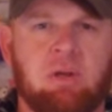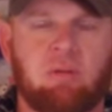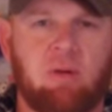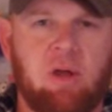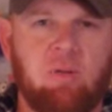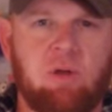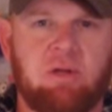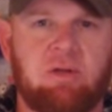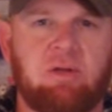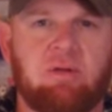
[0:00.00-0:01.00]
The right way
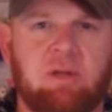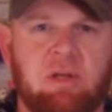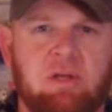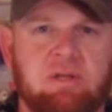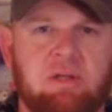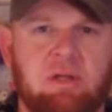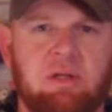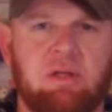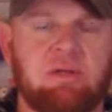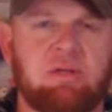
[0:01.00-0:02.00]
to do things
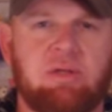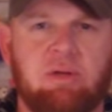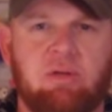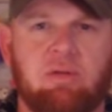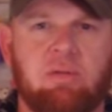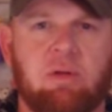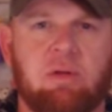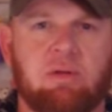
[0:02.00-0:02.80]
is to